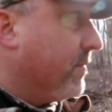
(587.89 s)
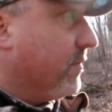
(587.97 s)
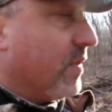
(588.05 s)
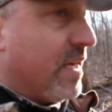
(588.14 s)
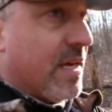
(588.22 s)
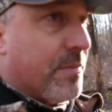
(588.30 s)

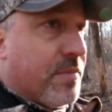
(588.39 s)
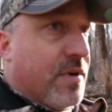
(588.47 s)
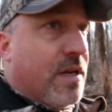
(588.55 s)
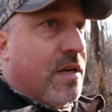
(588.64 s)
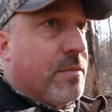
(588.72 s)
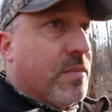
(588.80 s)
We get
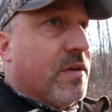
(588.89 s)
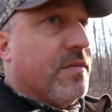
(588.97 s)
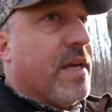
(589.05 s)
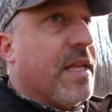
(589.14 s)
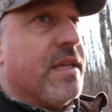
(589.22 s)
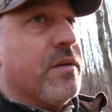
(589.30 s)

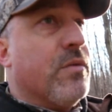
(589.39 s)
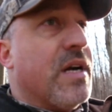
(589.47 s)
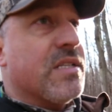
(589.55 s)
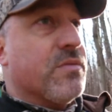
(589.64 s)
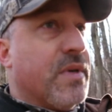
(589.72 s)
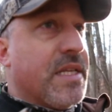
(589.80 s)
prevailing
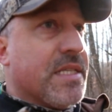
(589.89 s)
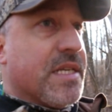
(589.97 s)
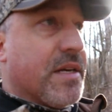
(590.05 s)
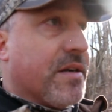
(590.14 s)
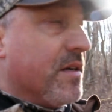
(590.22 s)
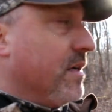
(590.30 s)
west winds
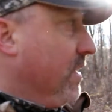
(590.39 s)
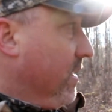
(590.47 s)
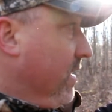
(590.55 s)
here,